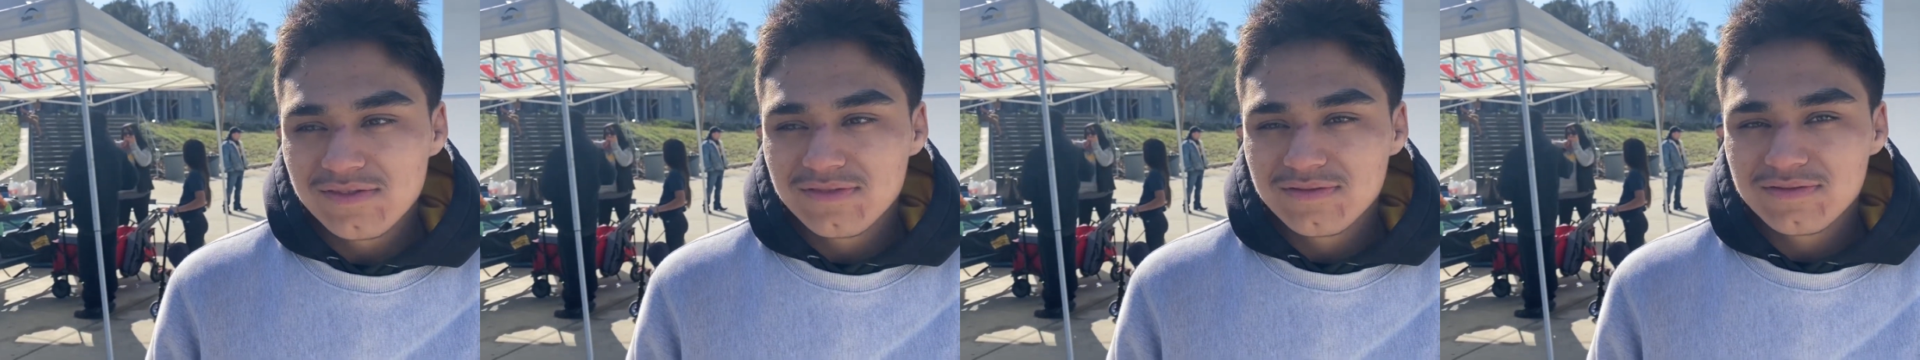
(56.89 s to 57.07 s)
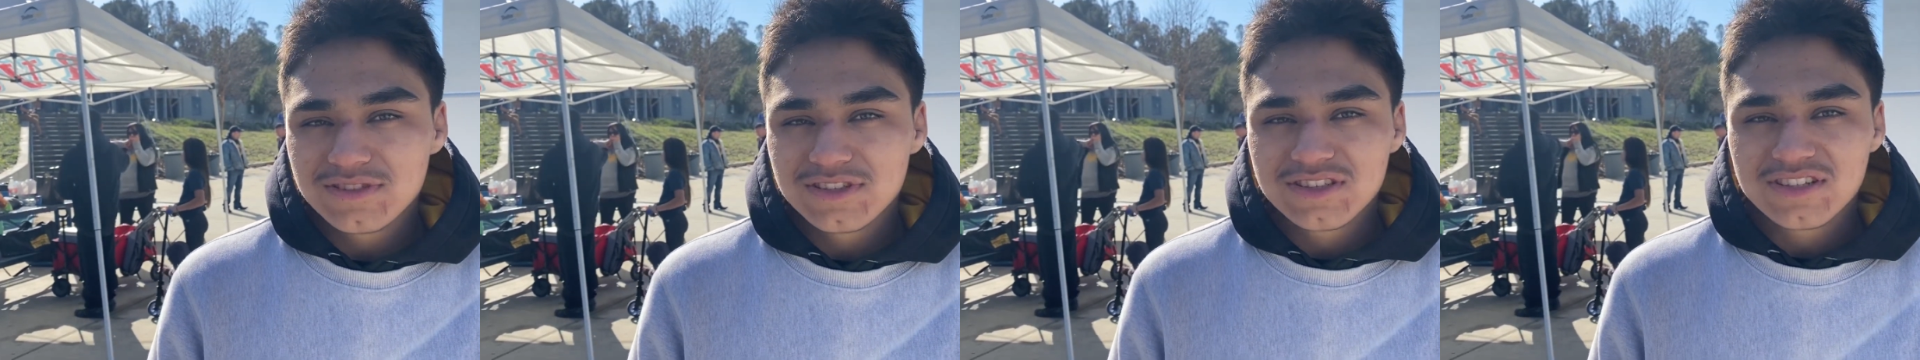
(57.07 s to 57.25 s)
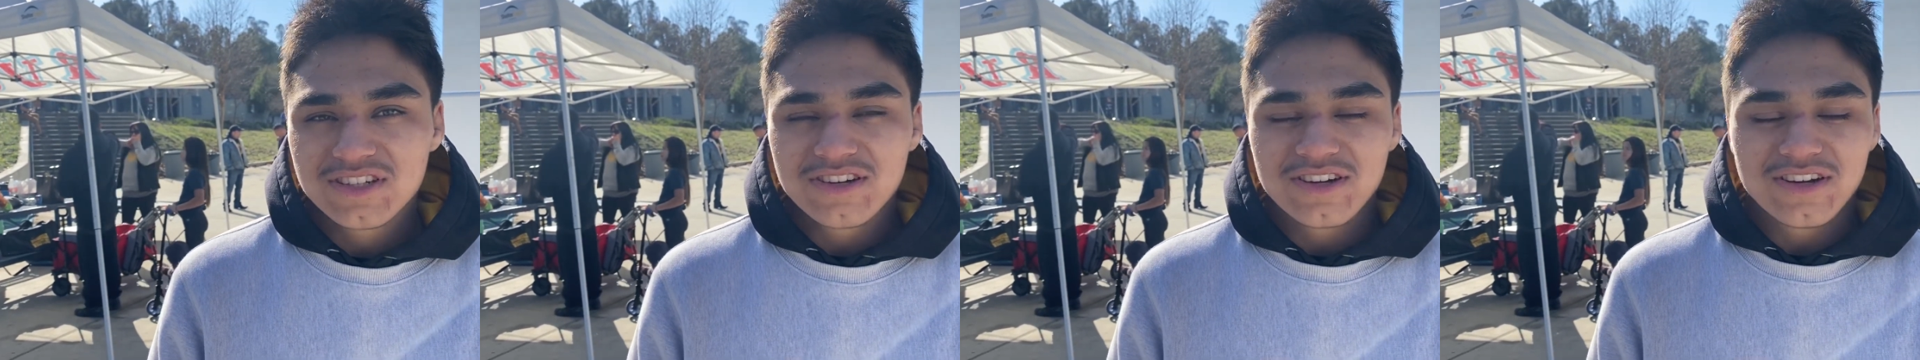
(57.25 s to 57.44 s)

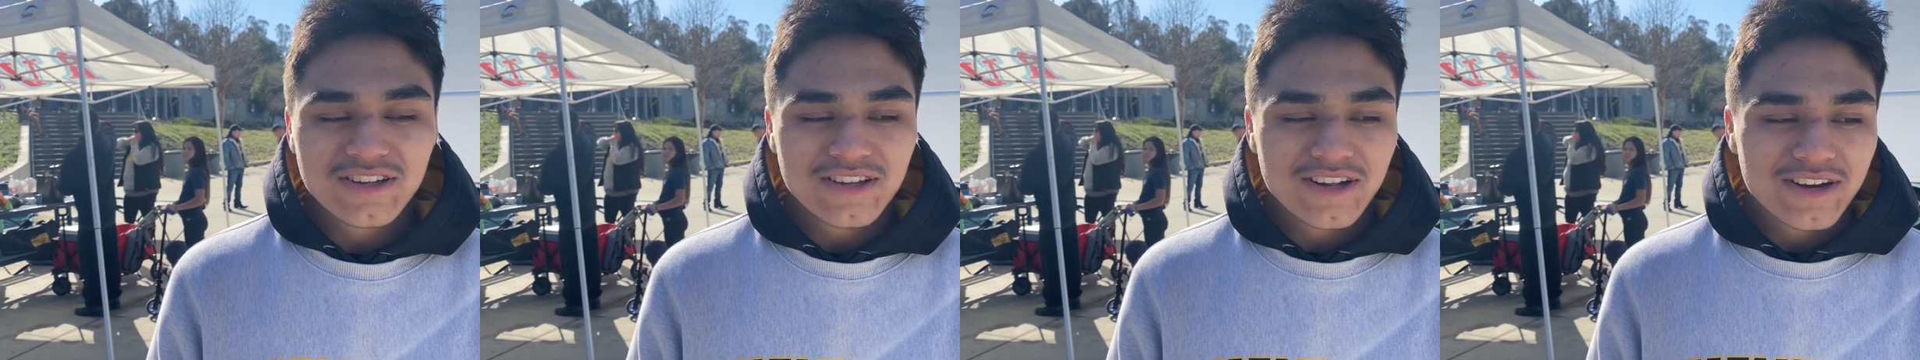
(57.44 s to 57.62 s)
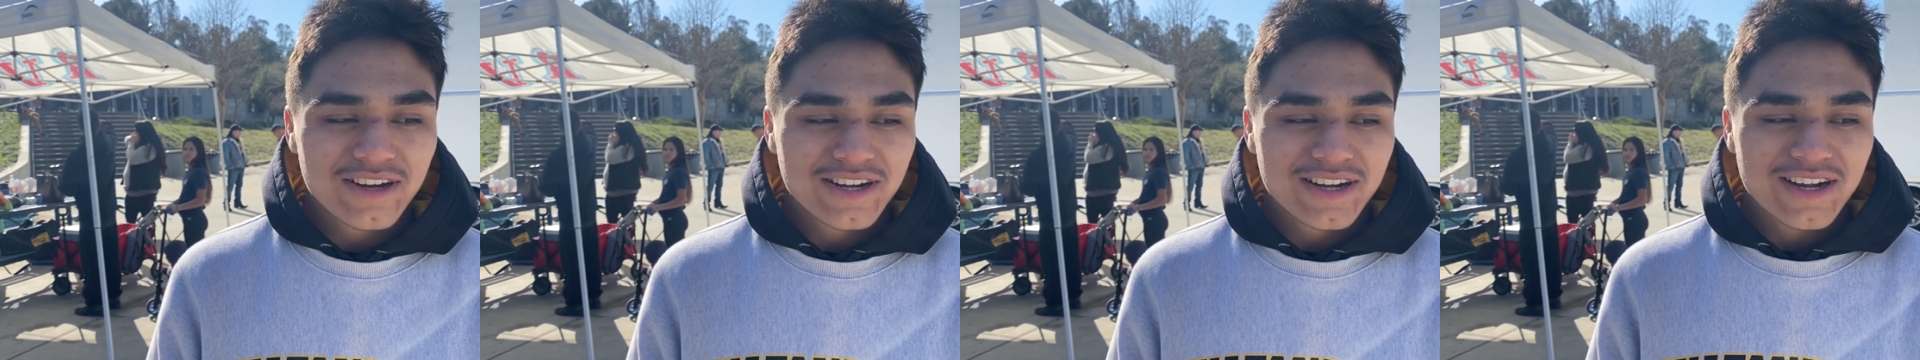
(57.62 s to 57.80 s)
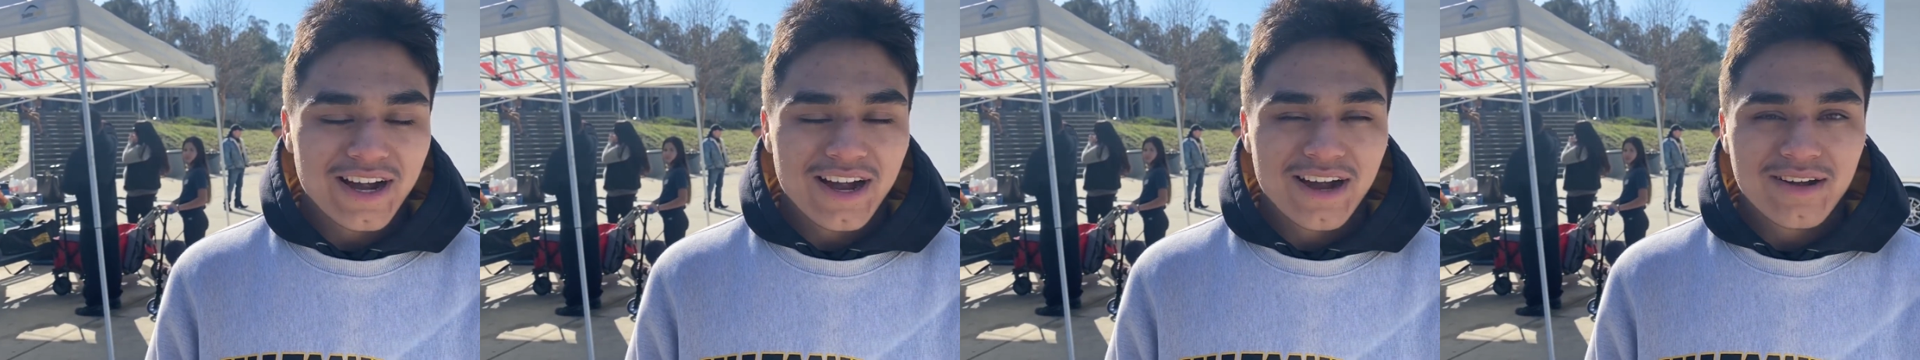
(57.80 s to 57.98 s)
Just go to a lot
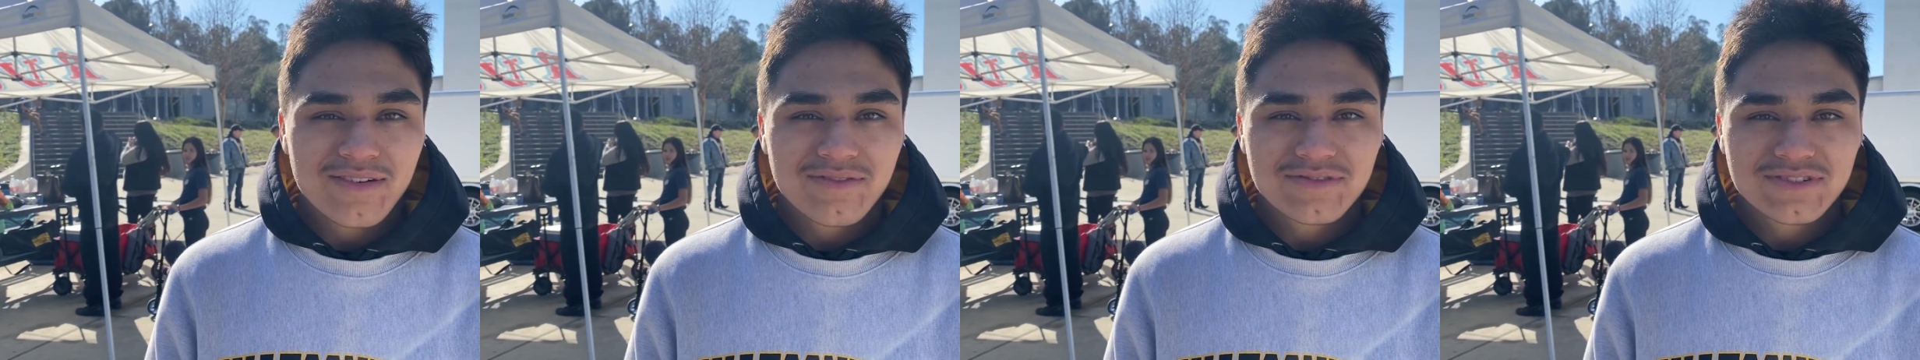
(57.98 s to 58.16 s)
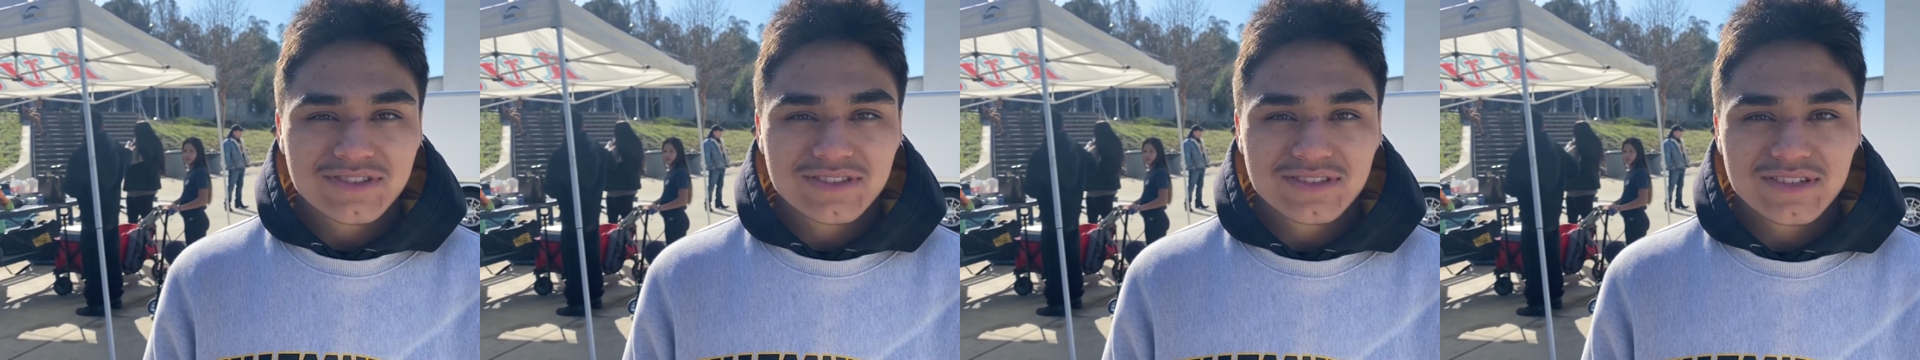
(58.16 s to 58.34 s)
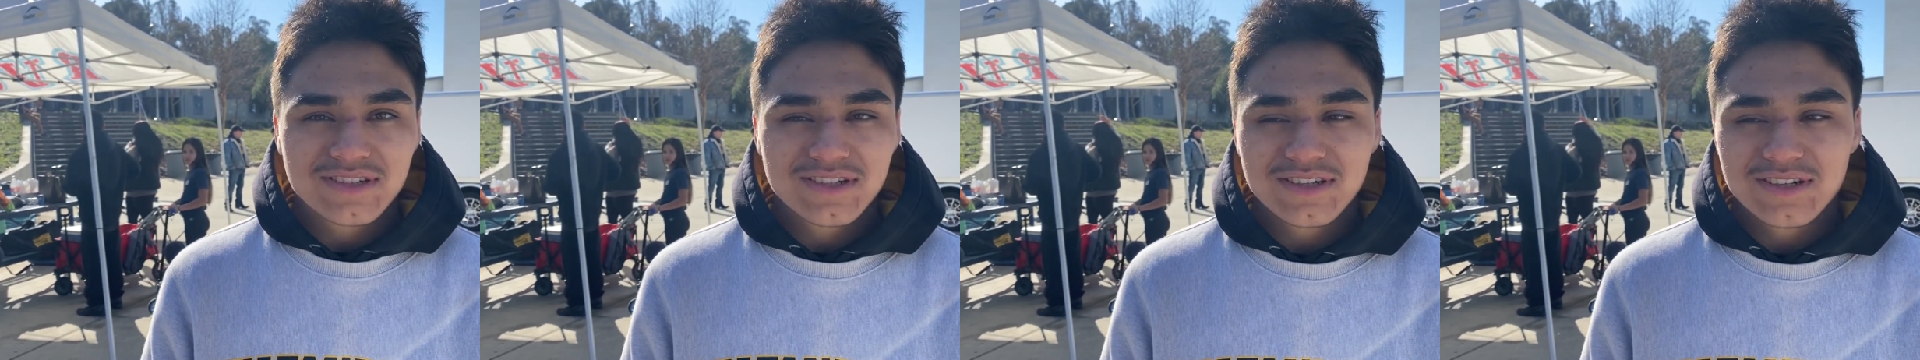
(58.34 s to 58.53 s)
of
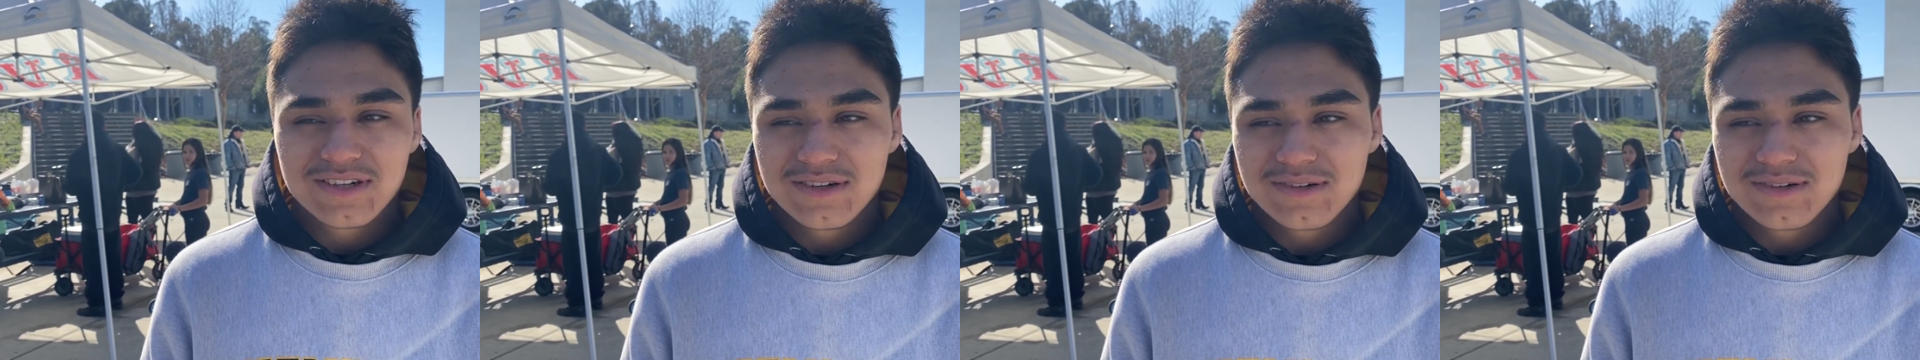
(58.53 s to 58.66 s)
camps,